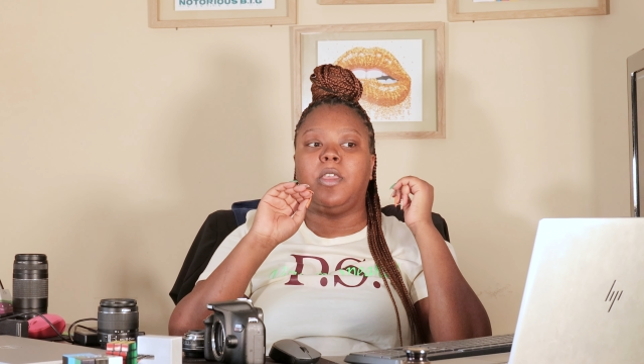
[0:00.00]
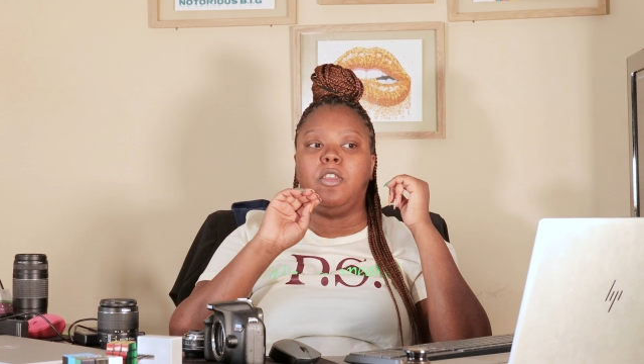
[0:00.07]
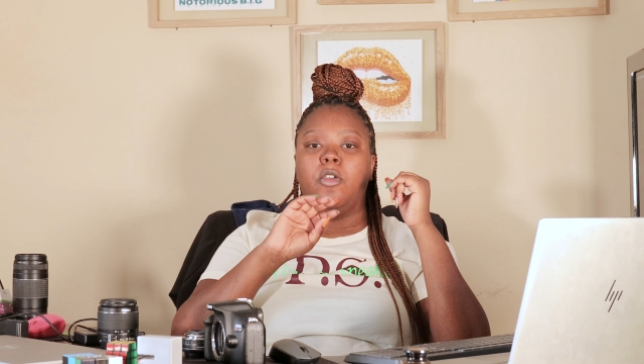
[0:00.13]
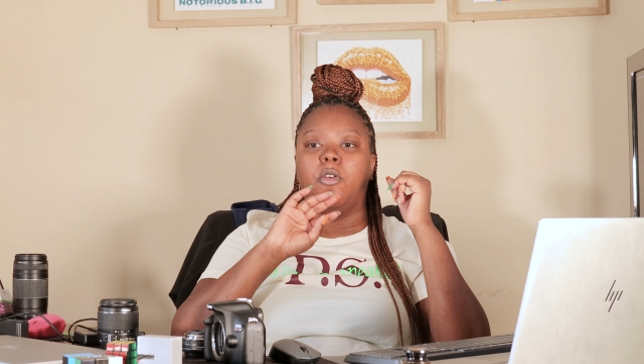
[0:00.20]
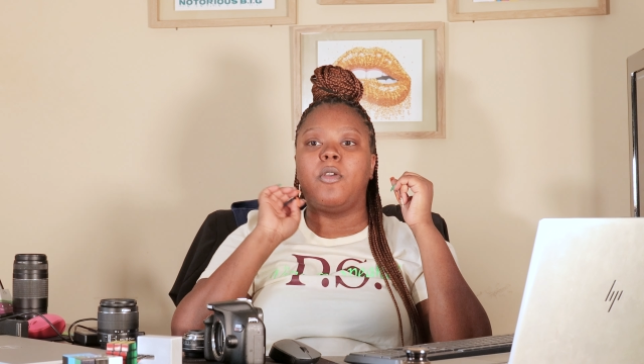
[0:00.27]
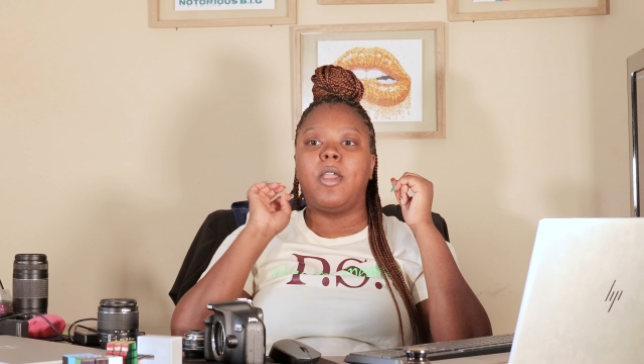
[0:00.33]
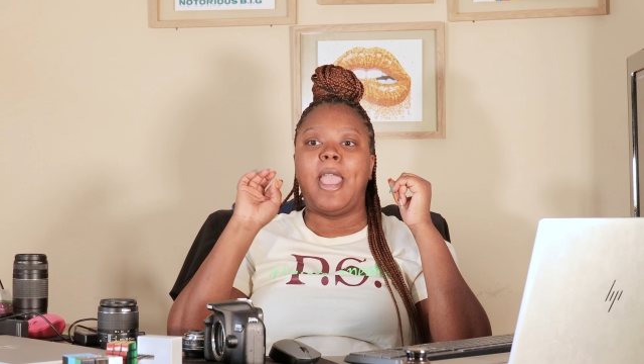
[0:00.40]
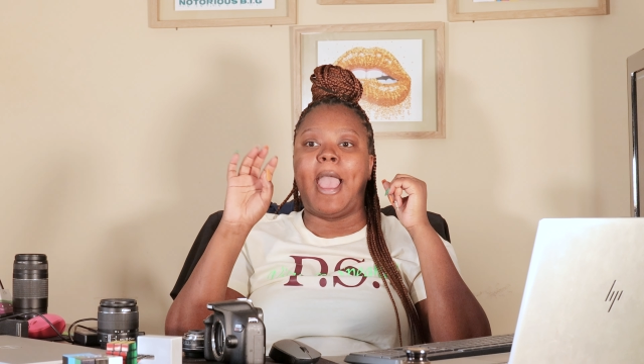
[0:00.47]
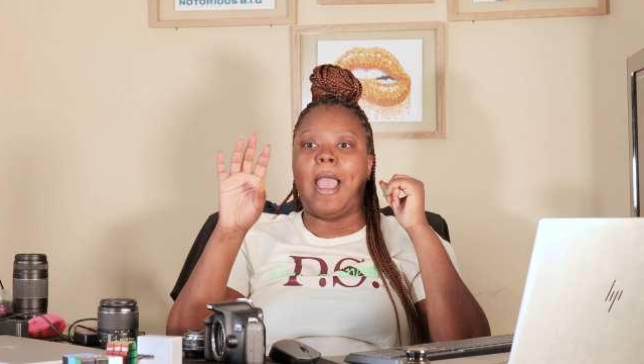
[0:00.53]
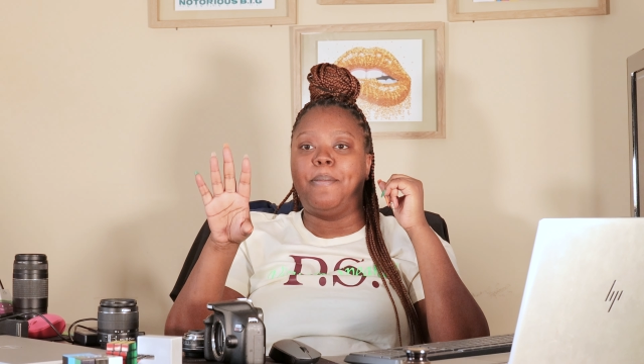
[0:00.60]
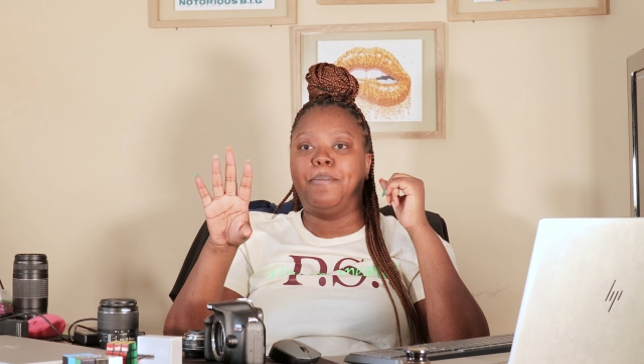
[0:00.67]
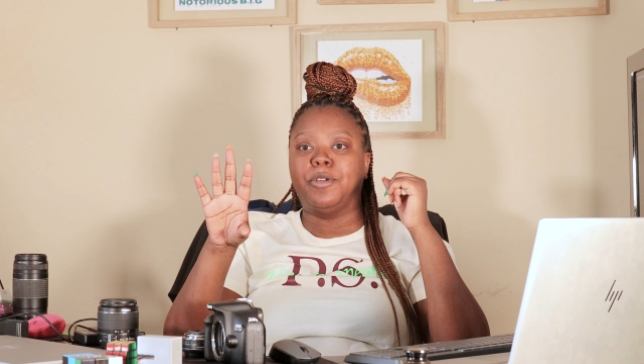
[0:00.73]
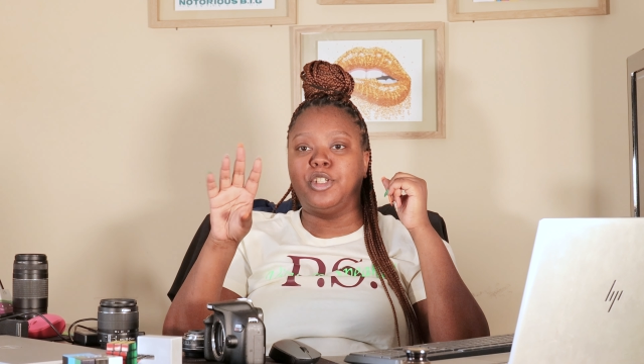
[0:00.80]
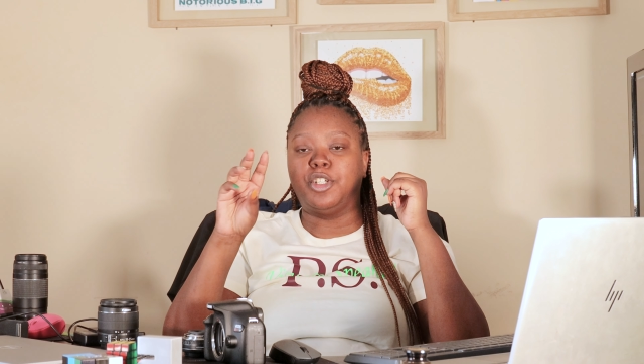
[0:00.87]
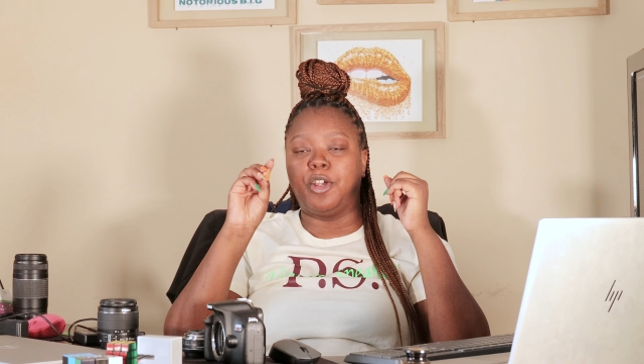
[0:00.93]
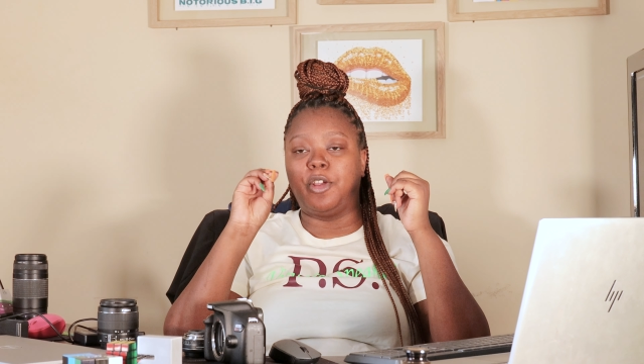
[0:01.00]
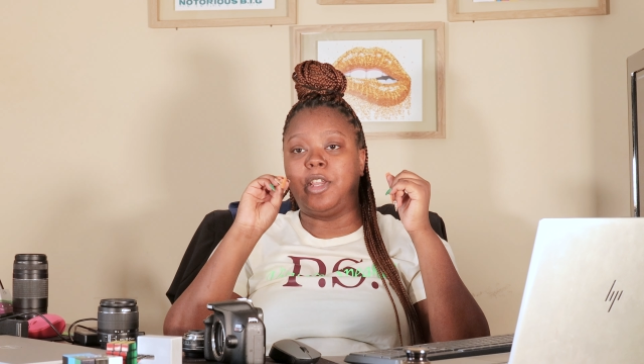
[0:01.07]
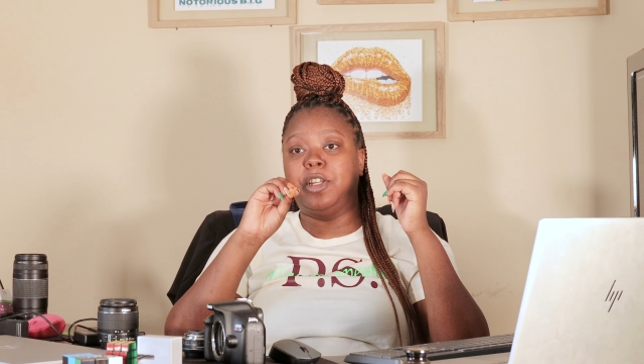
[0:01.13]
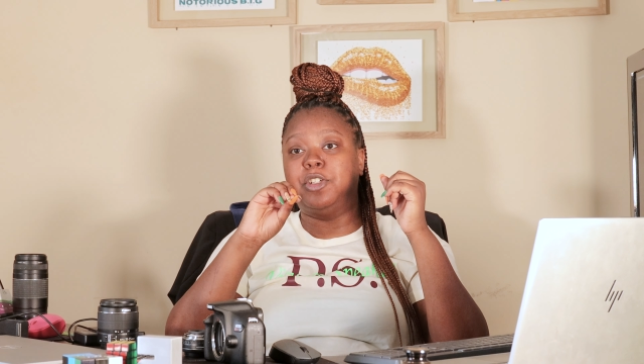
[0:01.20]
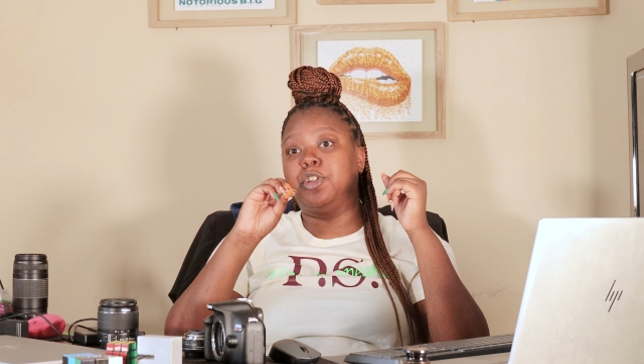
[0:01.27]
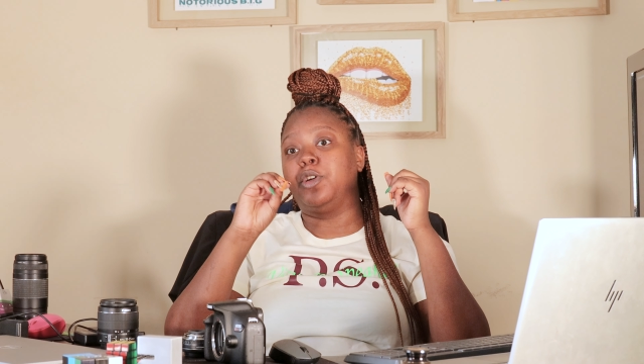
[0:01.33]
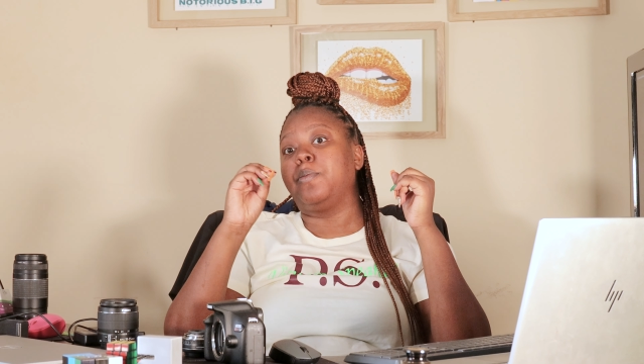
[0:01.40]
your aperture
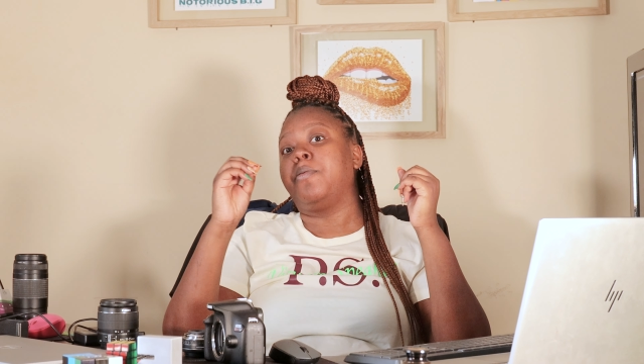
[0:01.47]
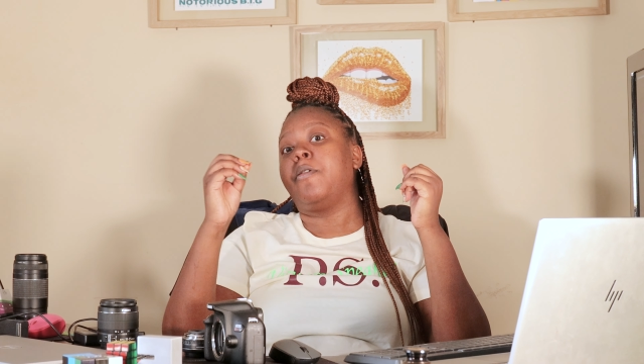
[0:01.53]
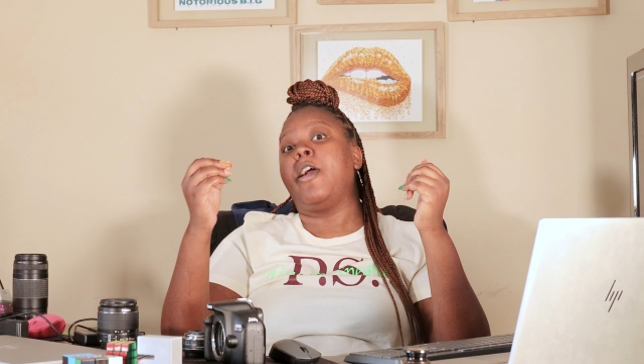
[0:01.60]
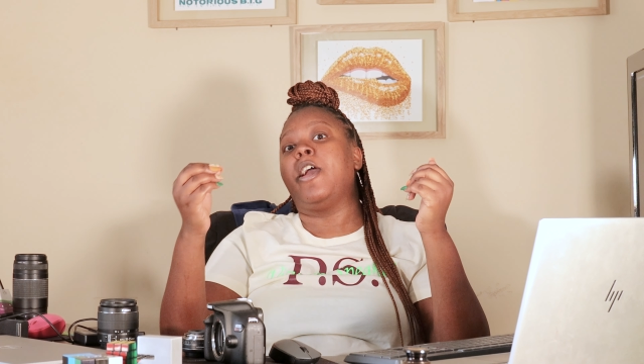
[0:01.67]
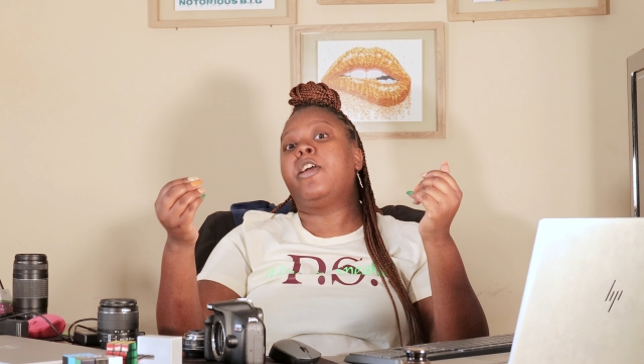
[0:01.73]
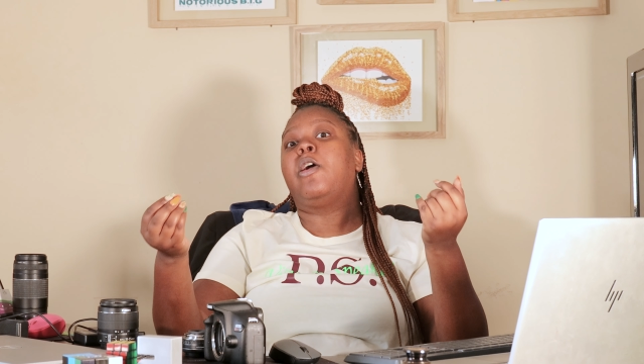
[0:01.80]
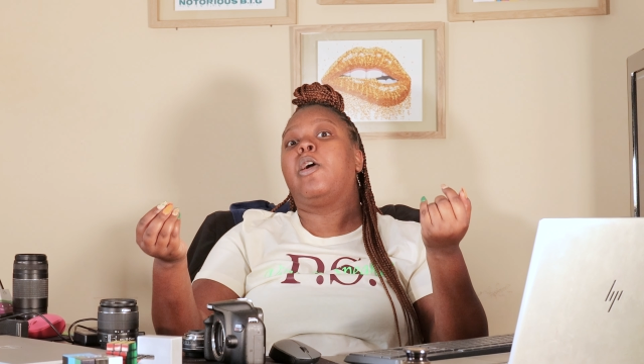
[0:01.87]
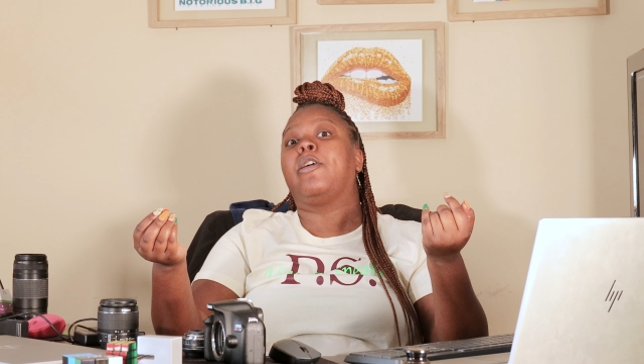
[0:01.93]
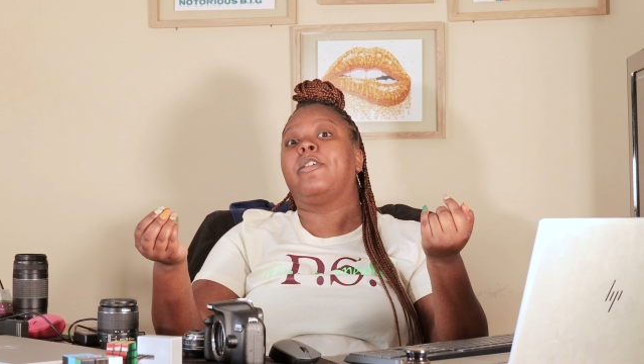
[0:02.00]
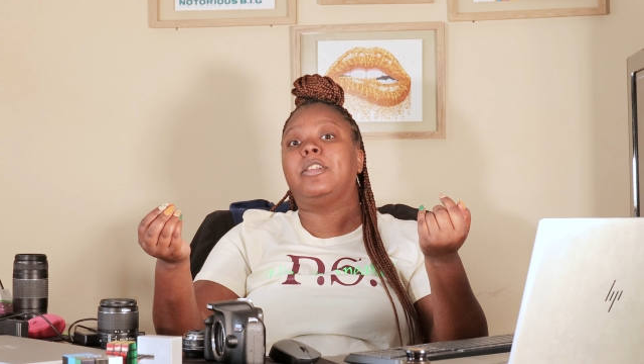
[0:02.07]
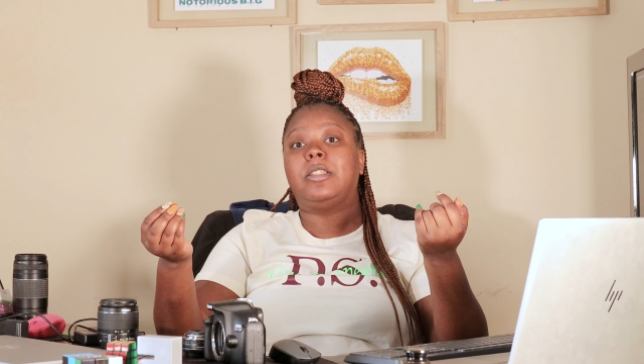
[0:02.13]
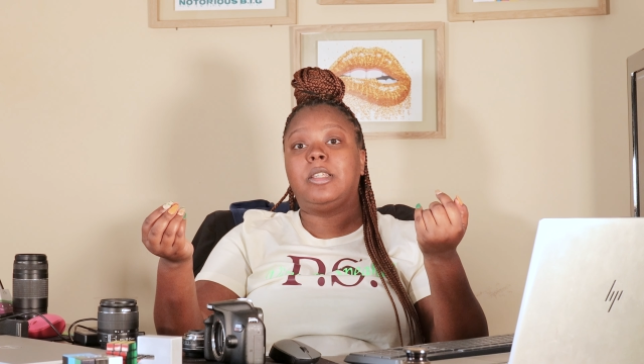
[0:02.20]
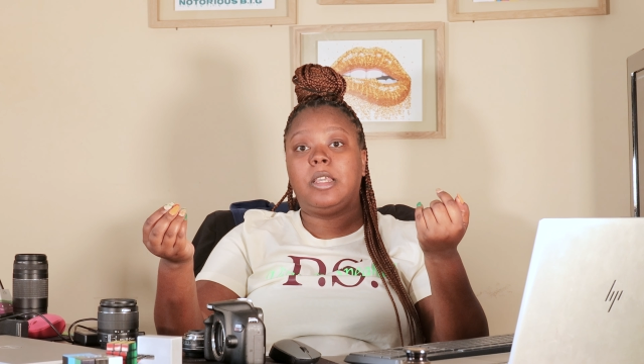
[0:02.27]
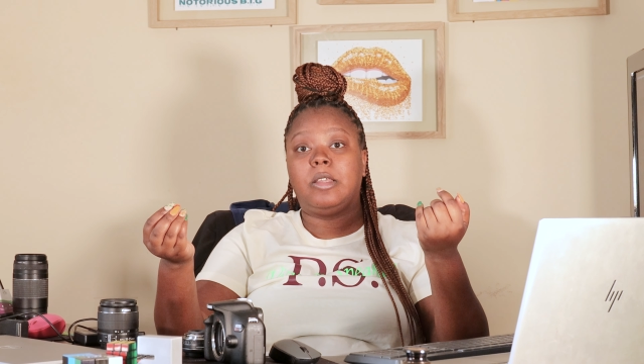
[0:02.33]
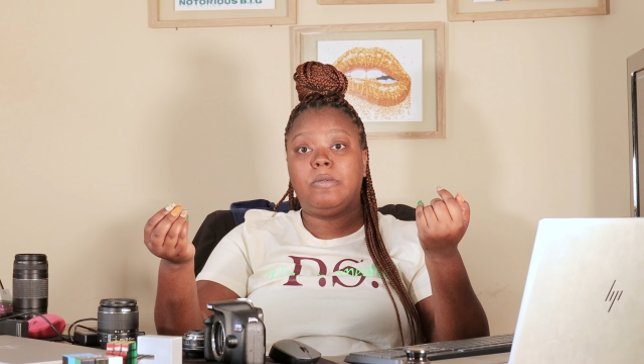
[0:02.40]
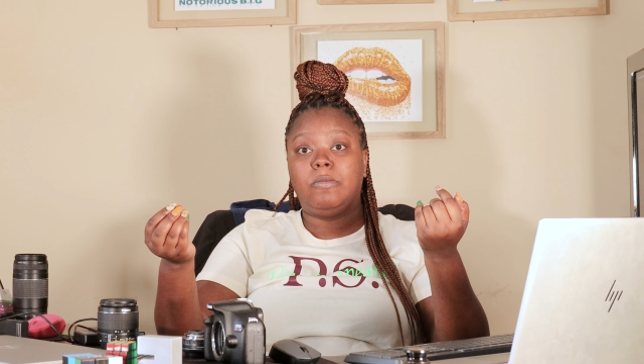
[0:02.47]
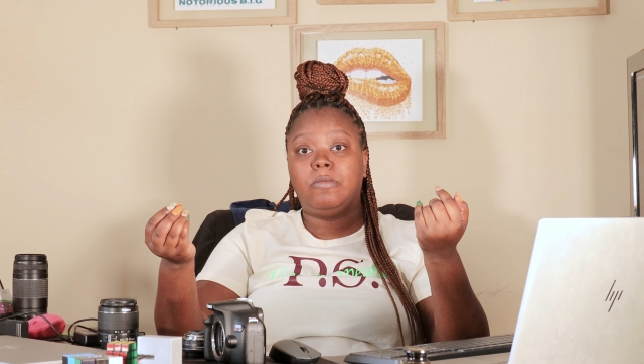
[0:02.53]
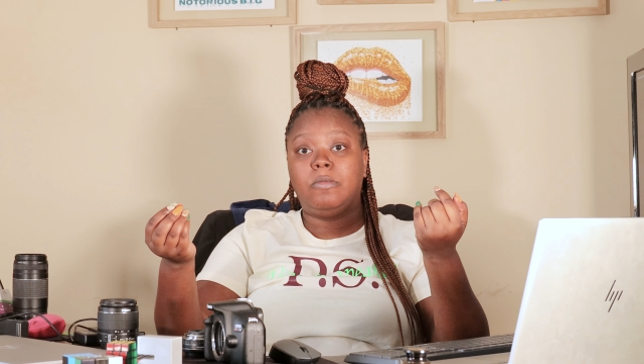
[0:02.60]
is your priority.